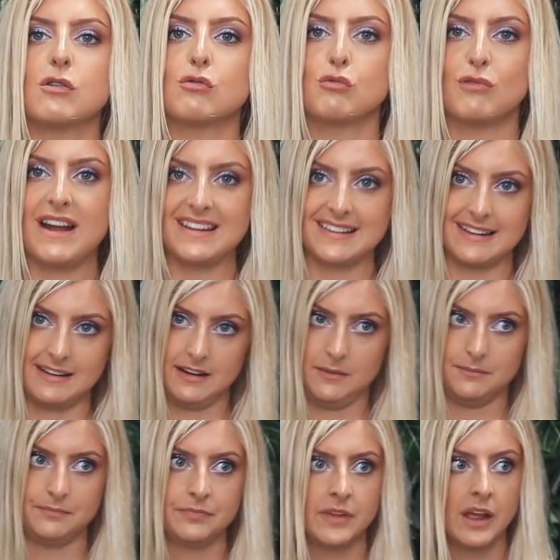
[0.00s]
resin.
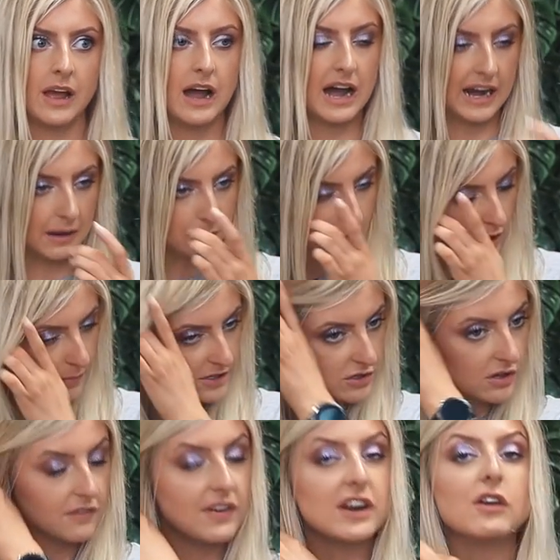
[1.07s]
And I'm going to be
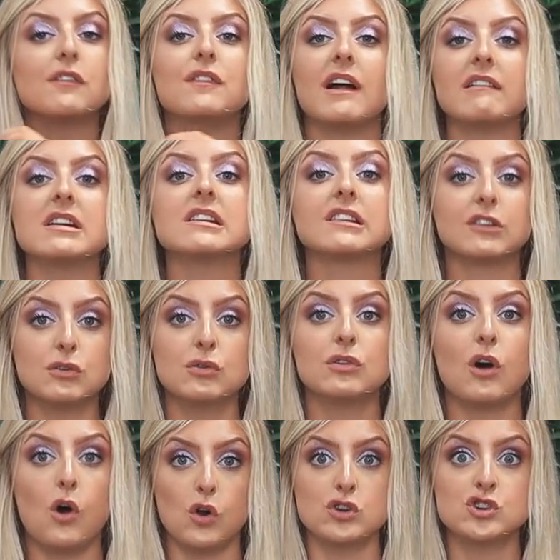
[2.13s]
doing a video very soon
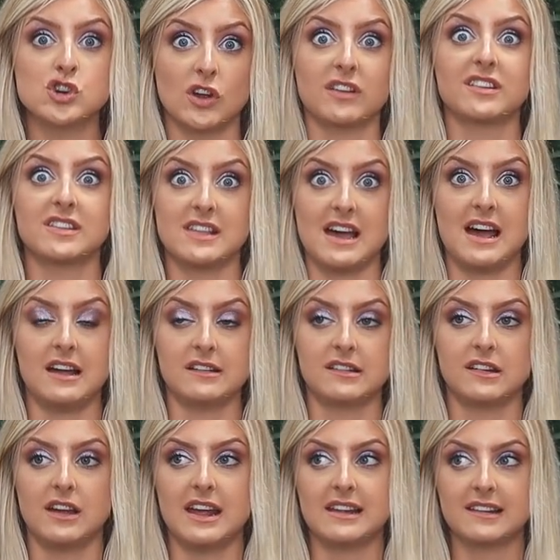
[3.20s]
on just that.
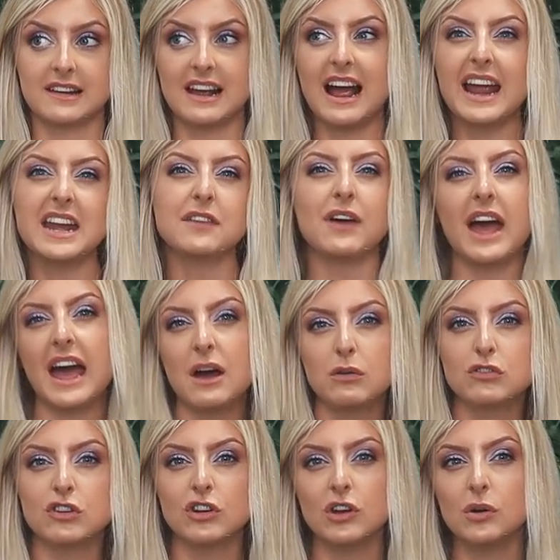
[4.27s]
So it's kind of a
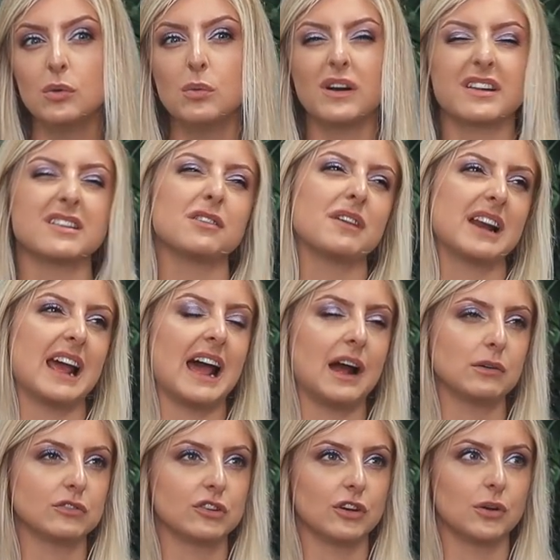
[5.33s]
how-to. Well, it's not really a
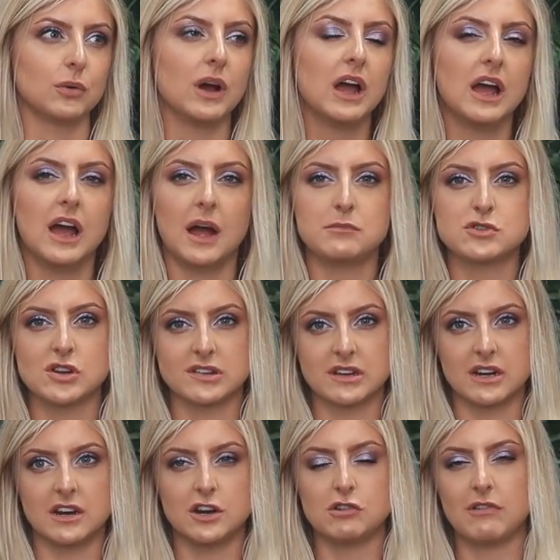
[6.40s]
how-to. I'm just
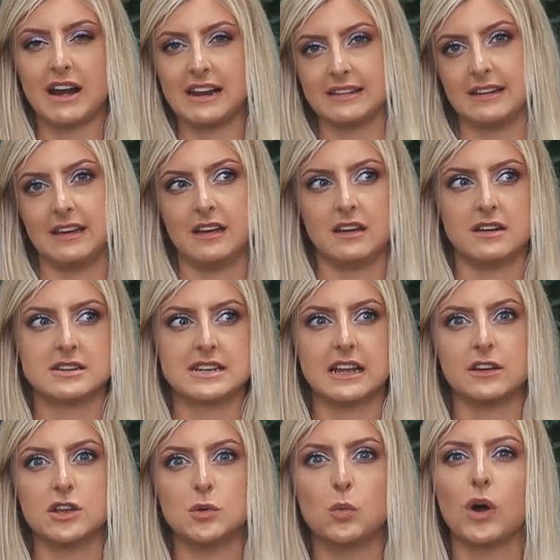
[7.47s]
going to narrate it and
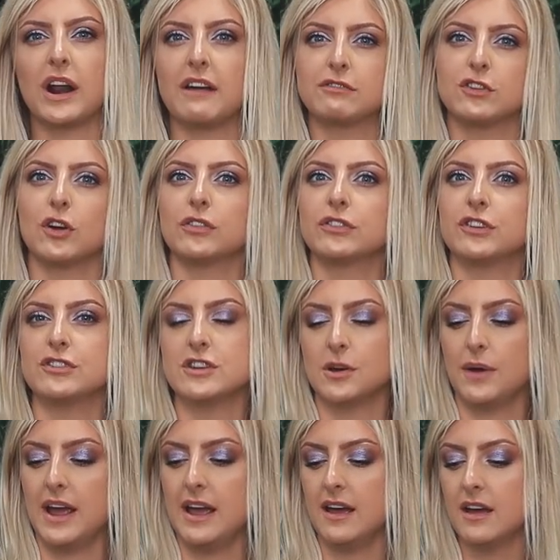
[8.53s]
tell you what I've done to do
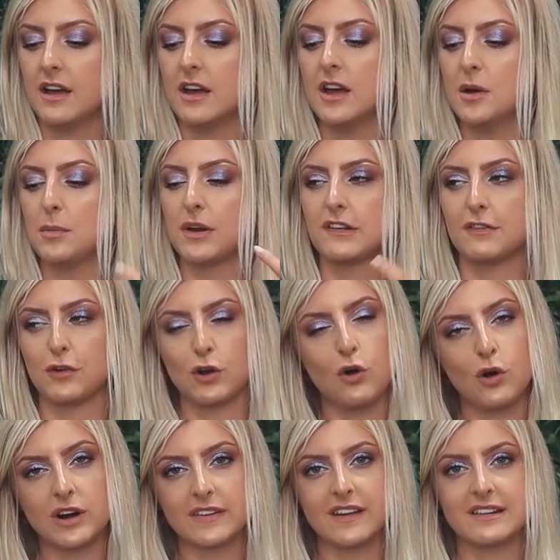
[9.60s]
it. But as
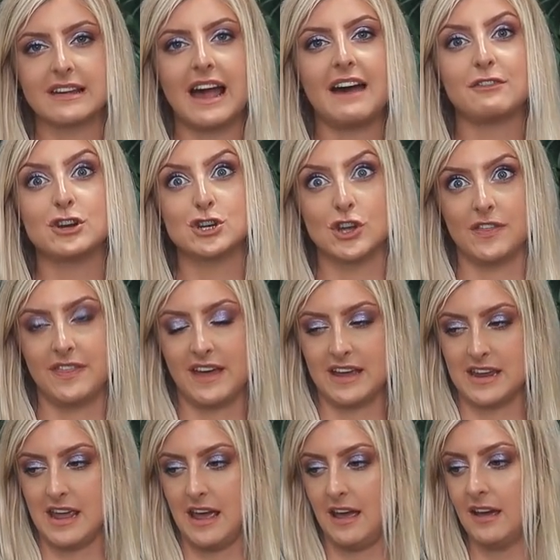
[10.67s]
recording this, I haven't done
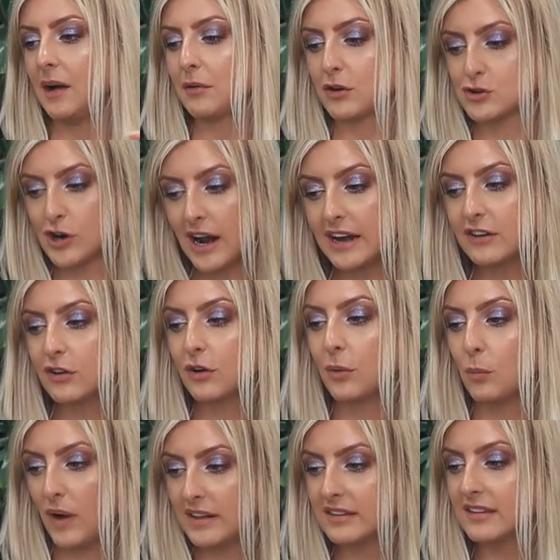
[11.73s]
that yet. I'm going to try and do it on
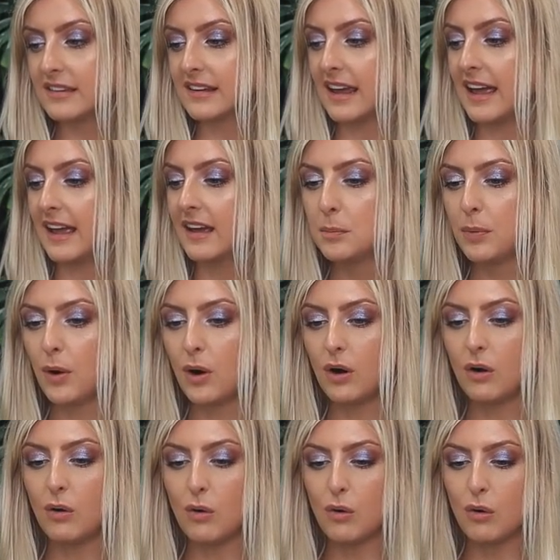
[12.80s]
Wednesday, but
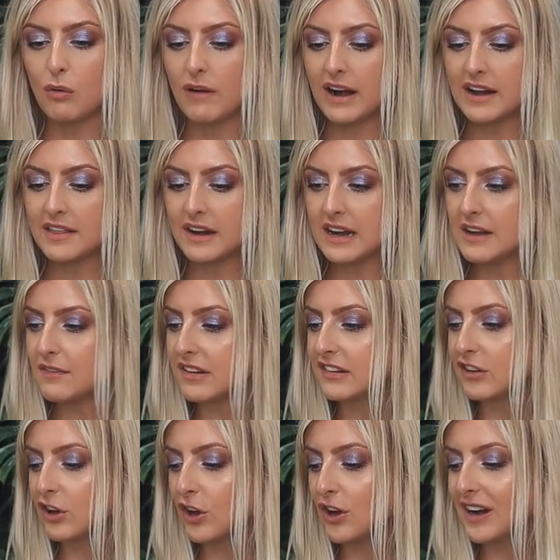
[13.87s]
already the leaf's
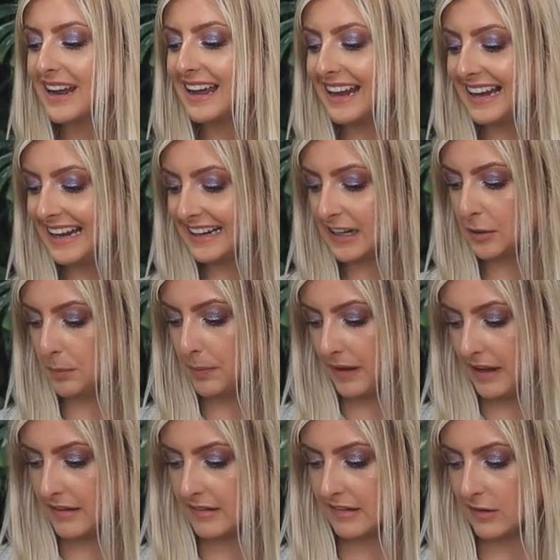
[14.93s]
turning a little
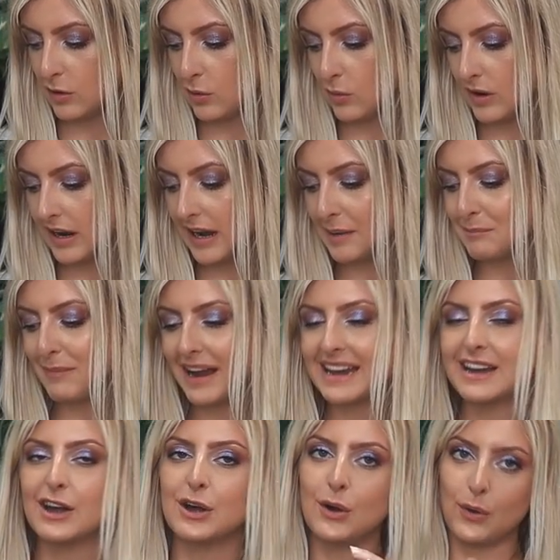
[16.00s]
bit, so I might
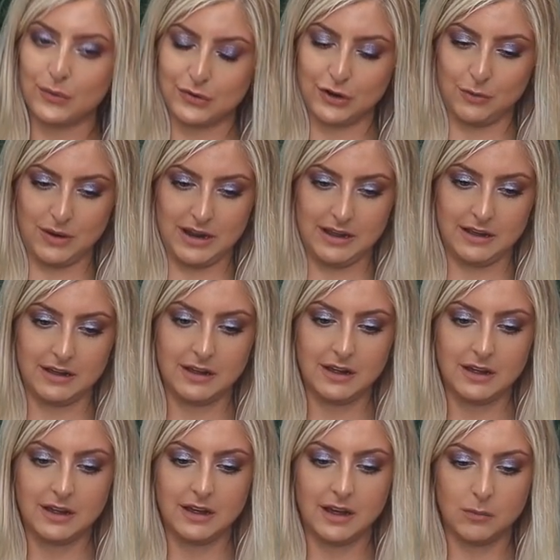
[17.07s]
not do it.
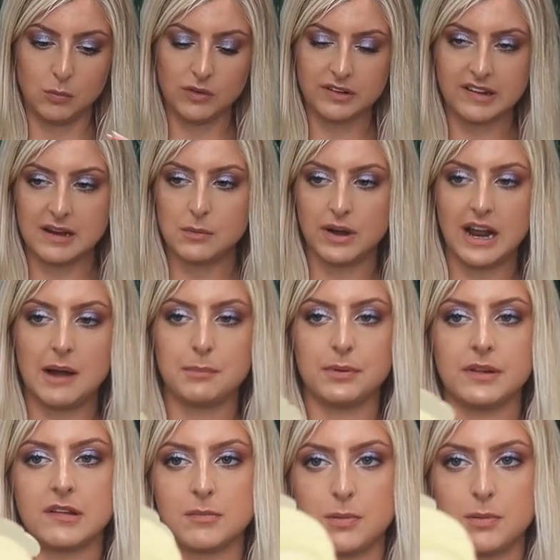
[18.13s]
And we'll see what happens,